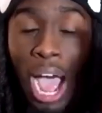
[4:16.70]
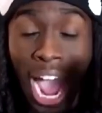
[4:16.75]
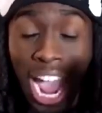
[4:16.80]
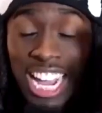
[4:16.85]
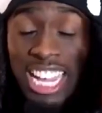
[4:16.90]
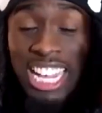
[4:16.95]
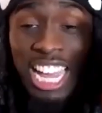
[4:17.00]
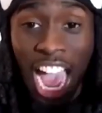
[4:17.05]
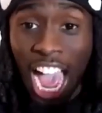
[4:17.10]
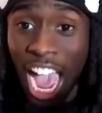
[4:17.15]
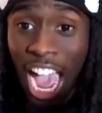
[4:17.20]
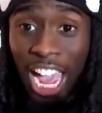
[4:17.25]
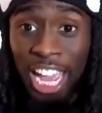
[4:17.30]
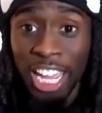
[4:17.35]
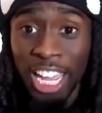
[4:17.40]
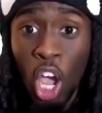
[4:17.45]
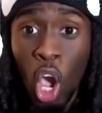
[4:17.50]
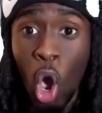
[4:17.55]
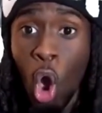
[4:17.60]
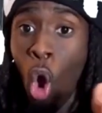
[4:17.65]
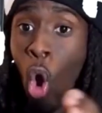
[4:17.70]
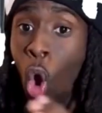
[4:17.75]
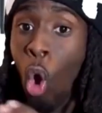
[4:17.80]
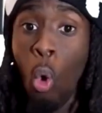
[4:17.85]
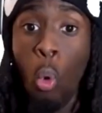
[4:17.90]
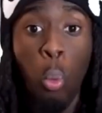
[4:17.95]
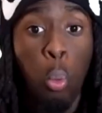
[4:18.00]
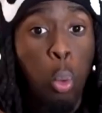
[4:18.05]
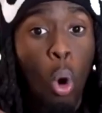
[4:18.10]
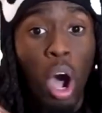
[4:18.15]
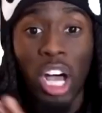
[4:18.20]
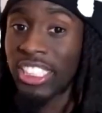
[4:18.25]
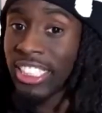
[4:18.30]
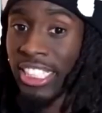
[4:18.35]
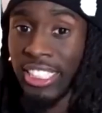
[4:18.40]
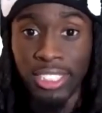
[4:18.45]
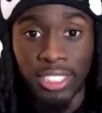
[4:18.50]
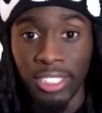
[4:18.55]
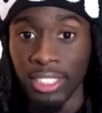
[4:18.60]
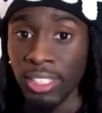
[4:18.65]
Kai
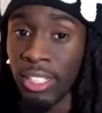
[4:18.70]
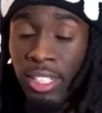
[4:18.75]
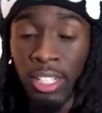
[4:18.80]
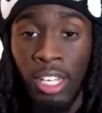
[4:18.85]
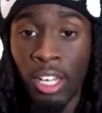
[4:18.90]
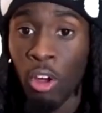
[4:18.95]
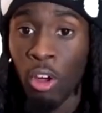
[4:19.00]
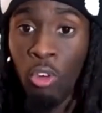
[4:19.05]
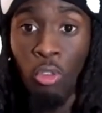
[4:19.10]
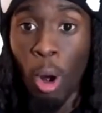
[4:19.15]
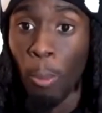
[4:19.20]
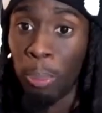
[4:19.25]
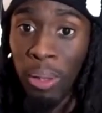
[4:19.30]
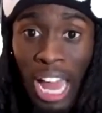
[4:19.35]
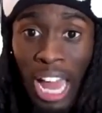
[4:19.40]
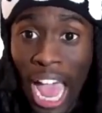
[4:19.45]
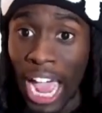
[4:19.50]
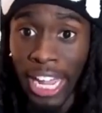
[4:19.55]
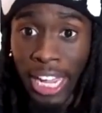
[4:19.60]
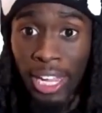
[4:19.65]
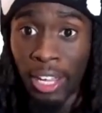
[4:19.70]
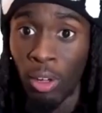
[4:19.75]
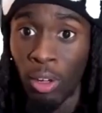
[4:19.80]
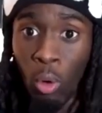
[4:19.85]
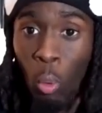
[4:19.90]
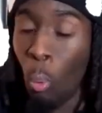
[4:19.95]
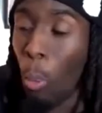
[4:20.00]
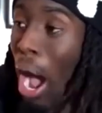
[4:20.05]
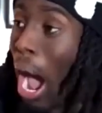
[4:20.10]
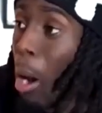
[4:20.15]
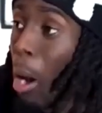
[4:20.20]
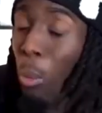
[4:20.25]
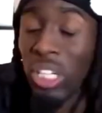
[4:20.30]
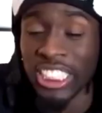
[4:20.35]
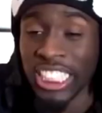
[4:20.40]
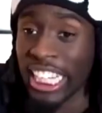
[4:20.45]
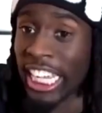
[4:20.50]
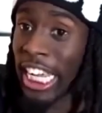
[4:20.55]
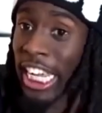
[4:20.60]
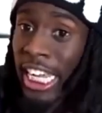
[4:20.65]
wasn't replying? Why
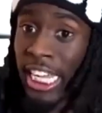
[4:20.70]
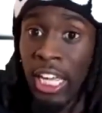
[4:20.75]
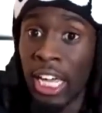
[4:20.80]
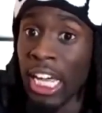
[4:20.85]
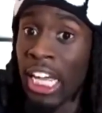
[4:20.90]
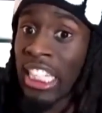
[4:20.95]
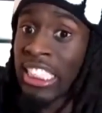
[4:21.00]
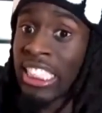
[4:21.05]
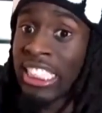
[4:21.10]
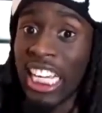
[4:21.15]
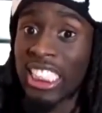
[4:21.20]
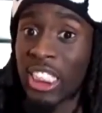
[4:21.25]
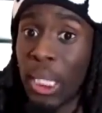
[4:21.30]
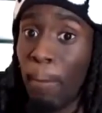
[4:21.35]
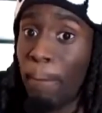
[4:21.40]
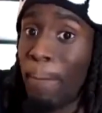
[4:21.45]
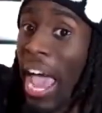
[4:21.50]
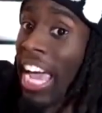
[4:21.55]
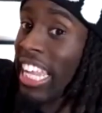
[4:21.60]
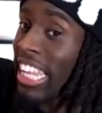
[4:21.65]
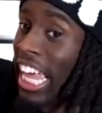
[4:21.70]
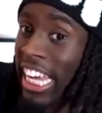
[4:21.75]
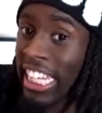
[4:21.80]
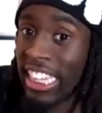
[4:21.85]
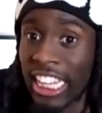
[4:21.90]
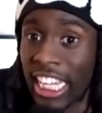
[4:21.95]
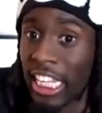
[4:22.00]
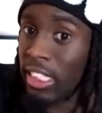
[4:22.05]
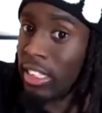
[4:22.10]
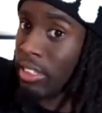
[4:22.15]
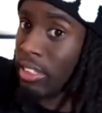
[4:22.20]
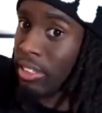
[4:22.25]
wasn't he texting back like this?